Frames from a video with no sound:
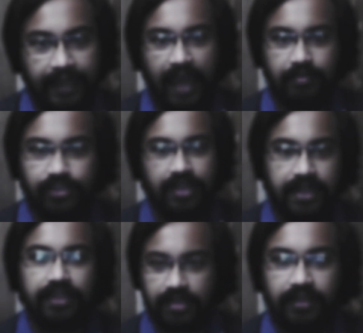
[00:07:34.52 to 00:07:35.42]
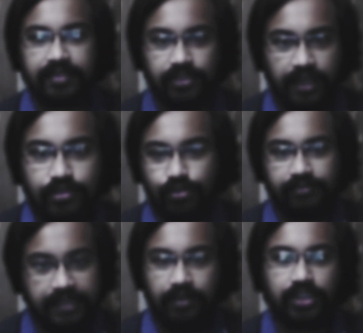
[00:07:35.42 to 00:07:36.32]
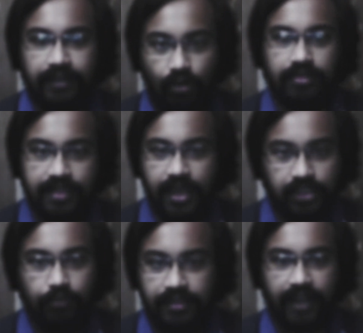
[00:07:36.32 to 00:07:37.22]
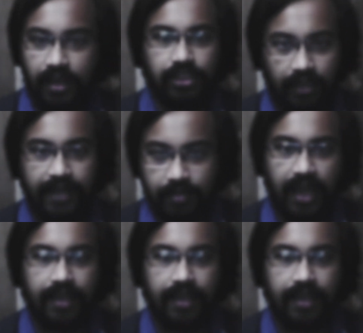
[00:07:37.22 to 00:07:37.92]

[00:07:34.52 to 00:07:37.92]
If you have enjoyed the video, like it, share it.